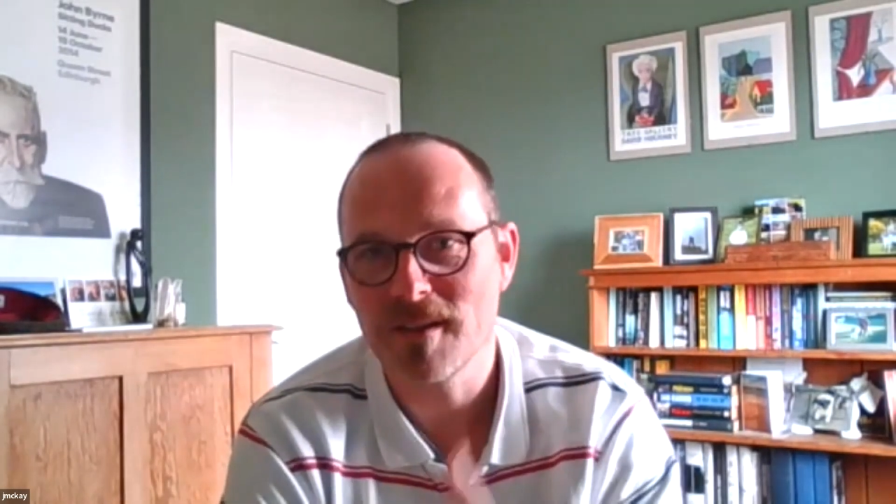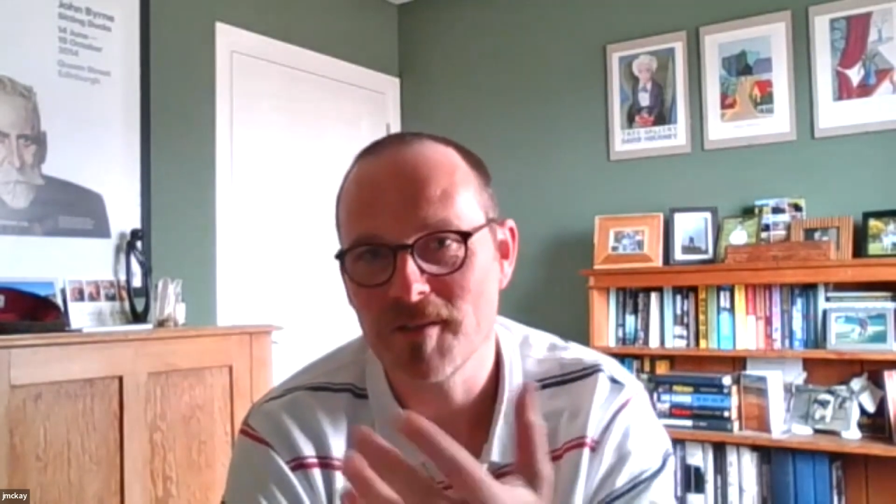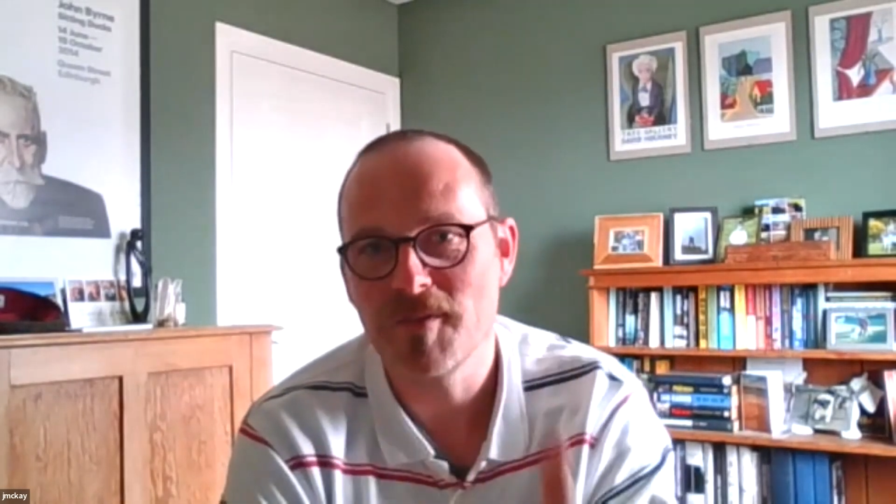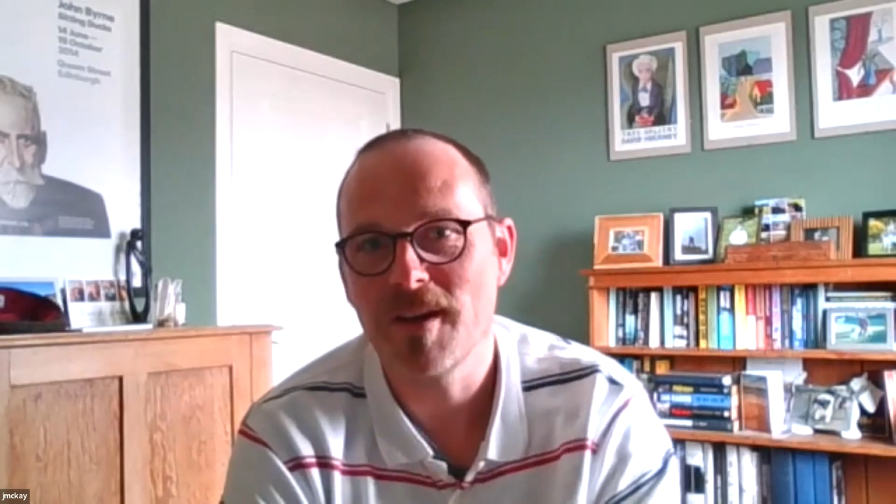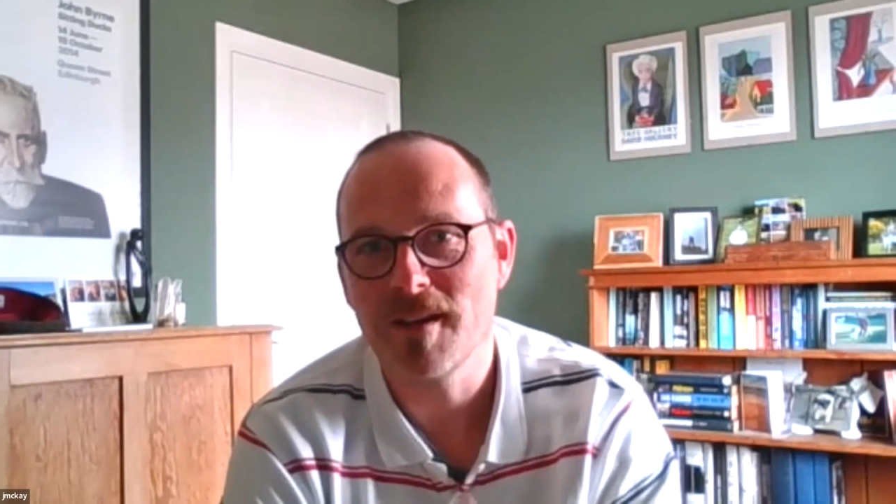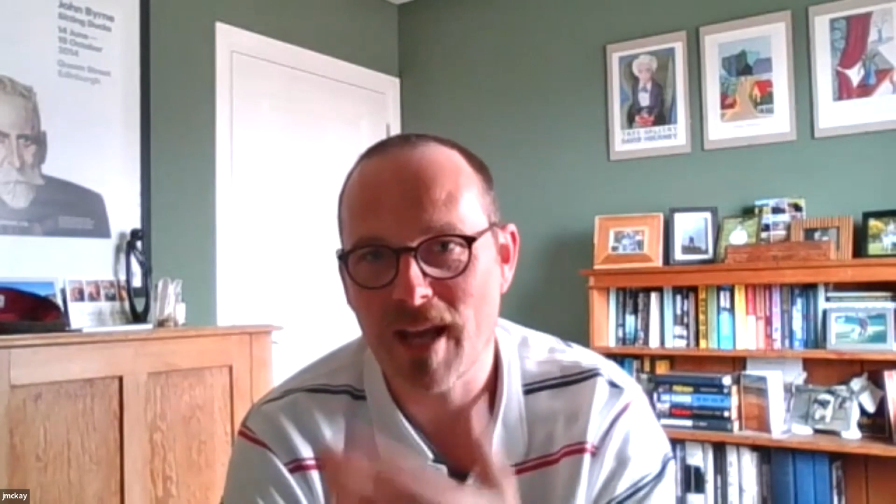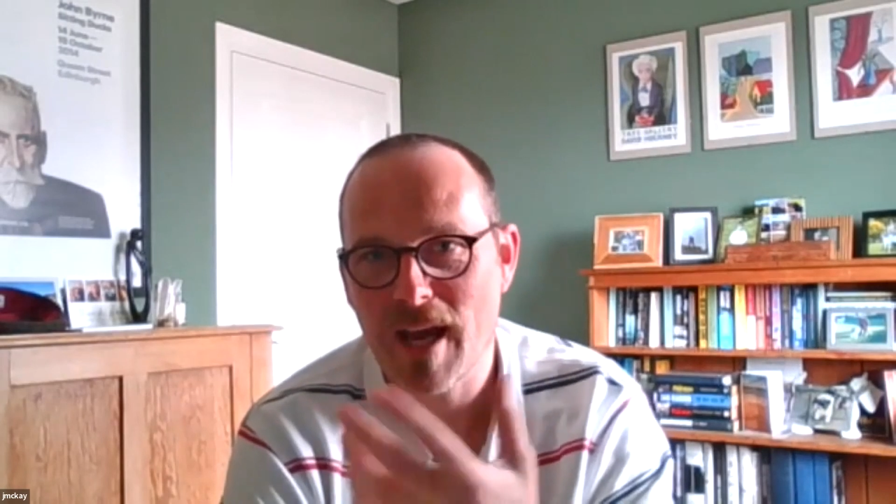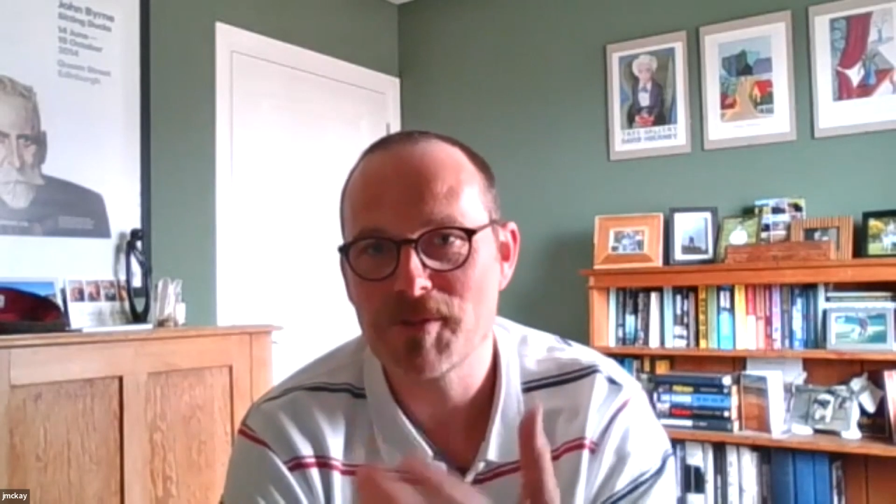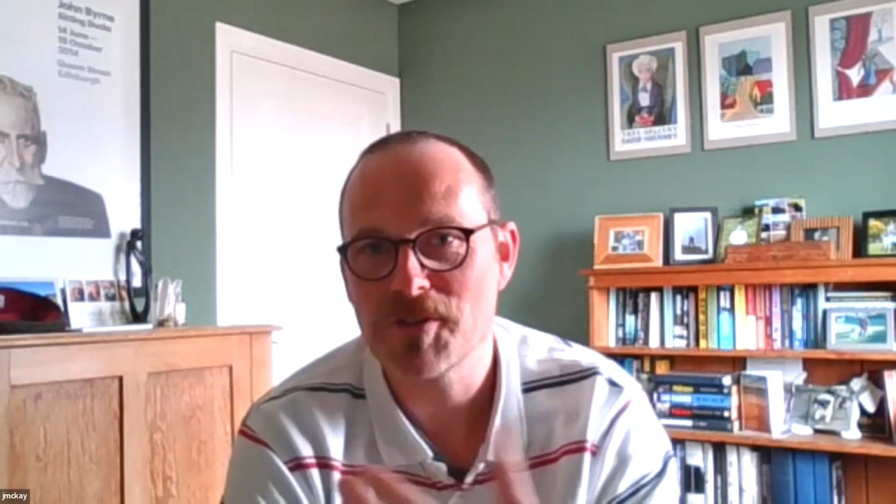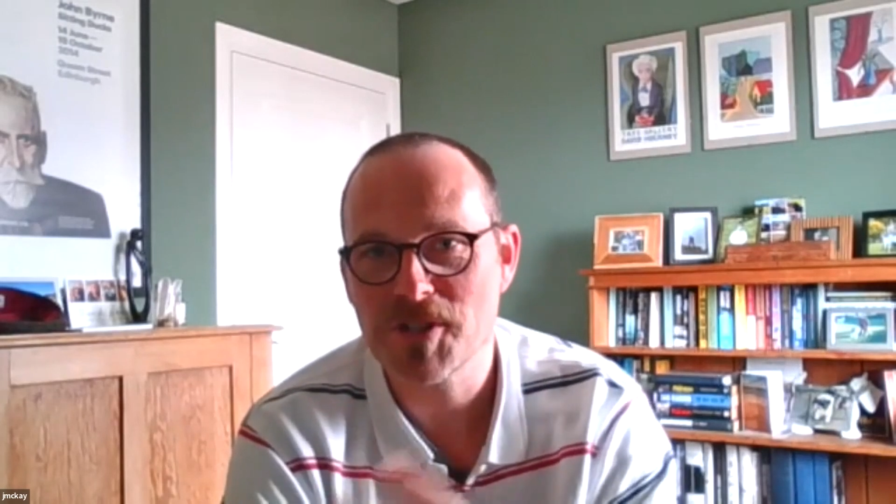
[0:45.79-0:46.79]
convey and
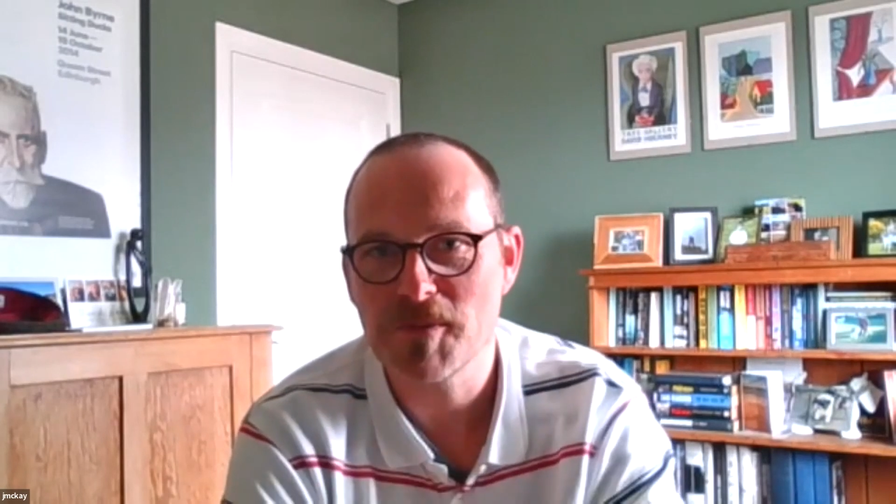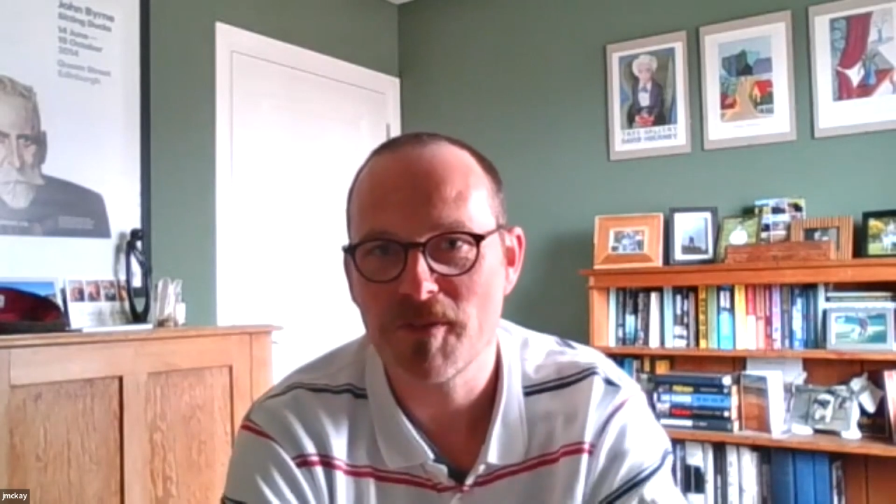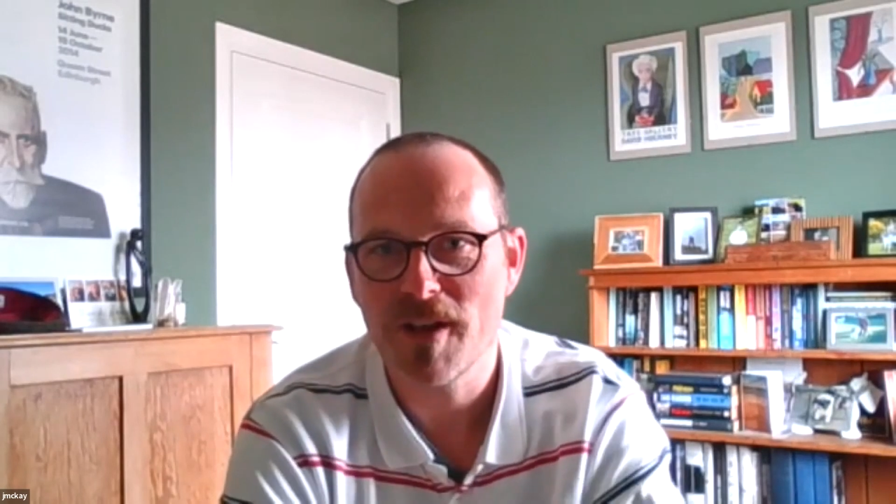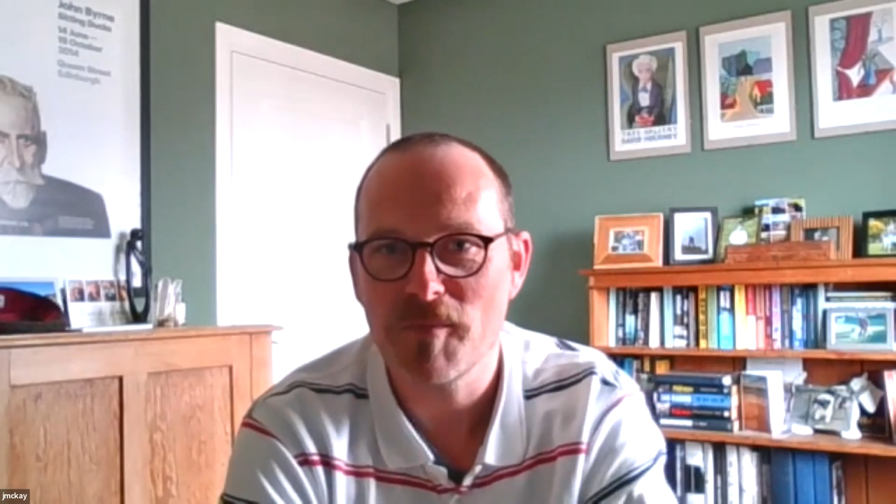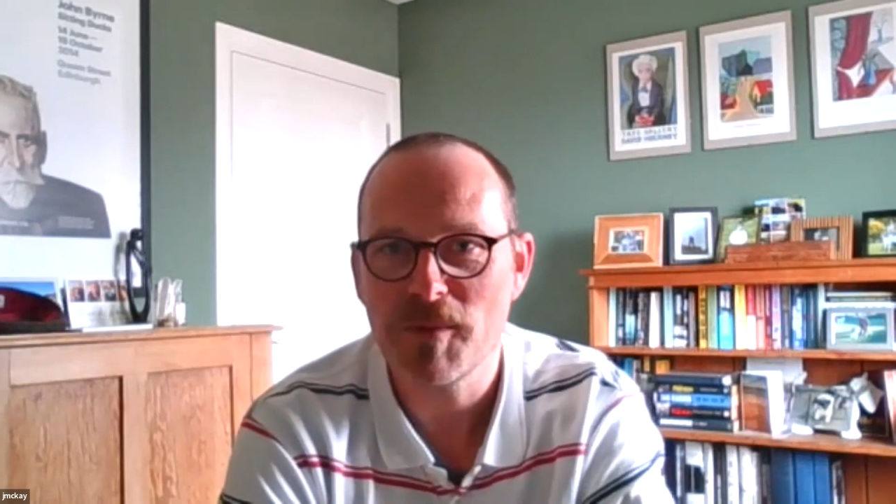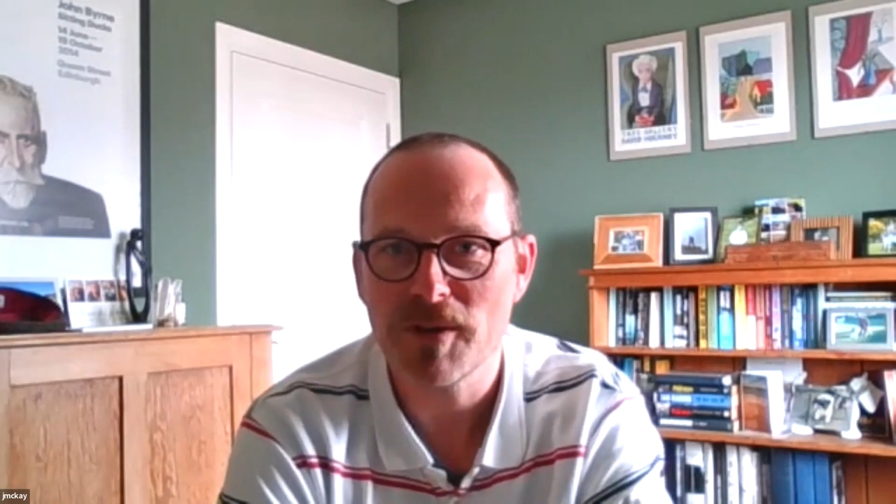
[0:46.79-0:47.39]
capture some of that,